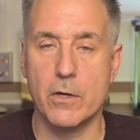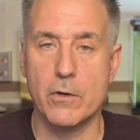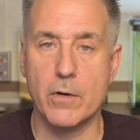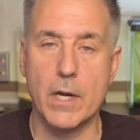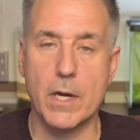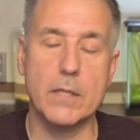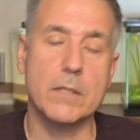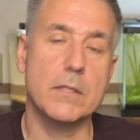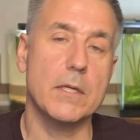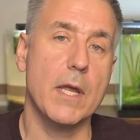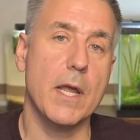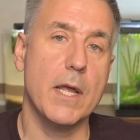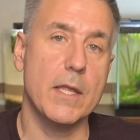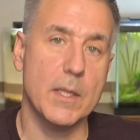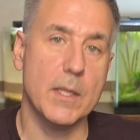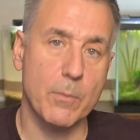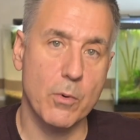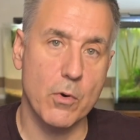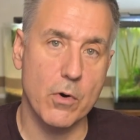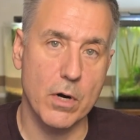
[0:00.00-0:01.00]
address
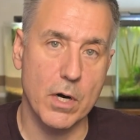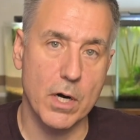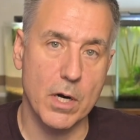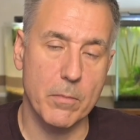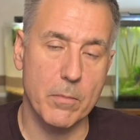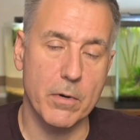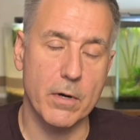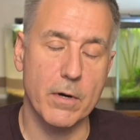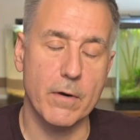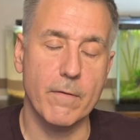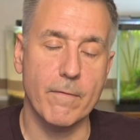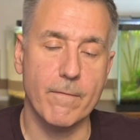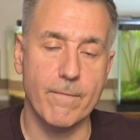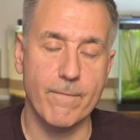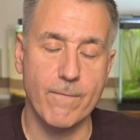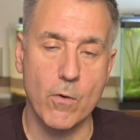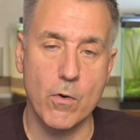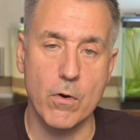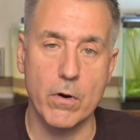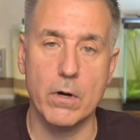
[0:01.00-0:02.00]
and the port number
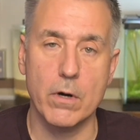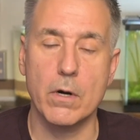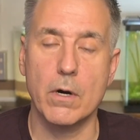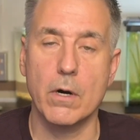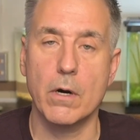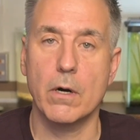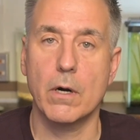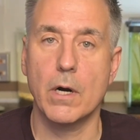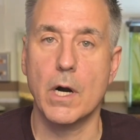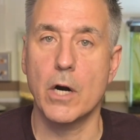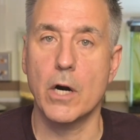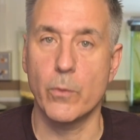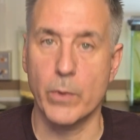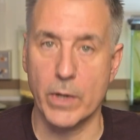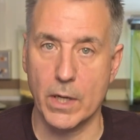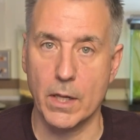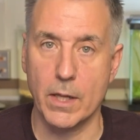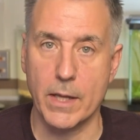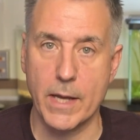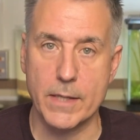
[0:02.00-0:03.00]
for our
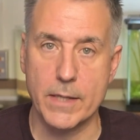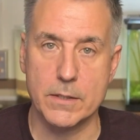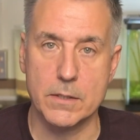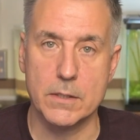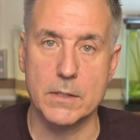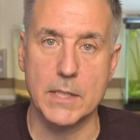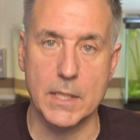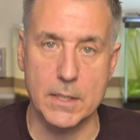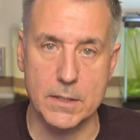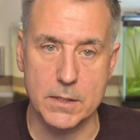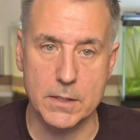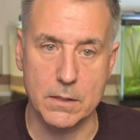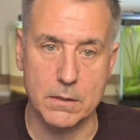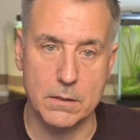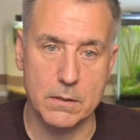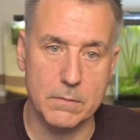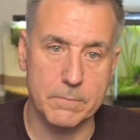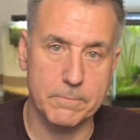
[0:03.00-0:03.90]
reading glasses instance.